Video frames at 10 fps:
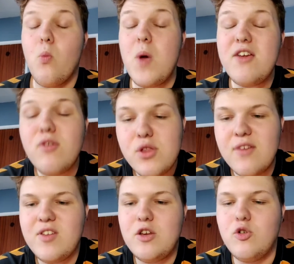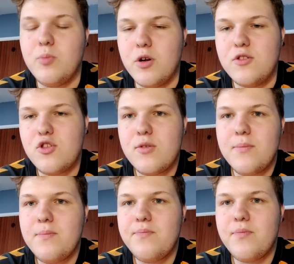We're on 72 points.
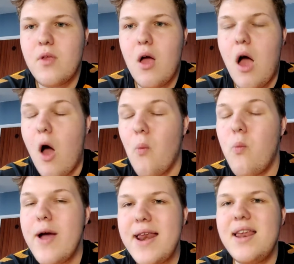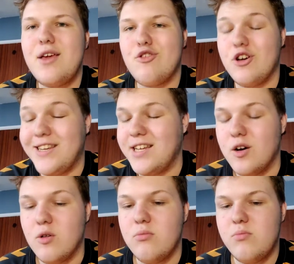A win is
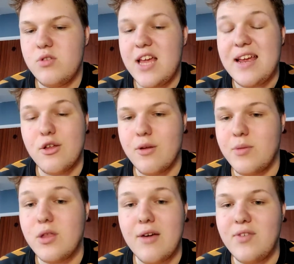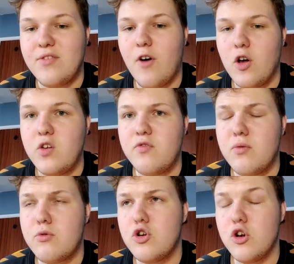ideal. Take us up to
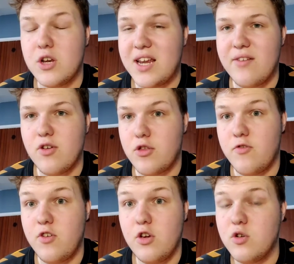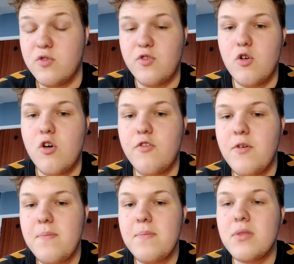75. Could give us third or
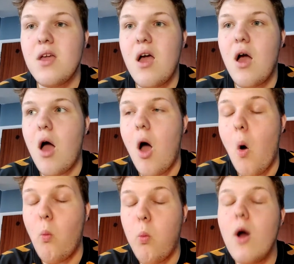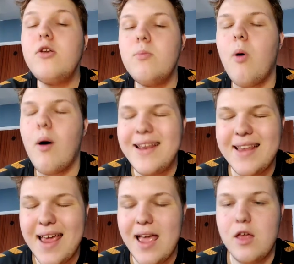fourth. 1
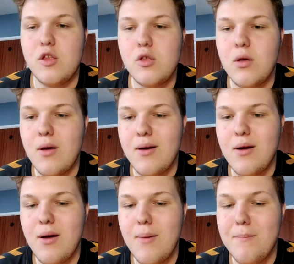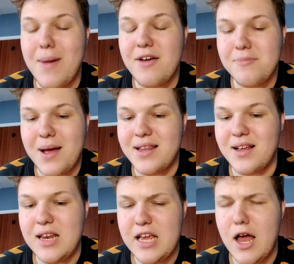point is
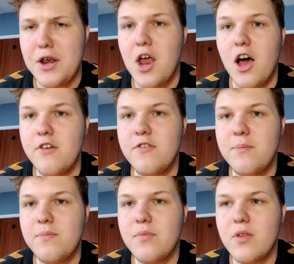mathematically enough.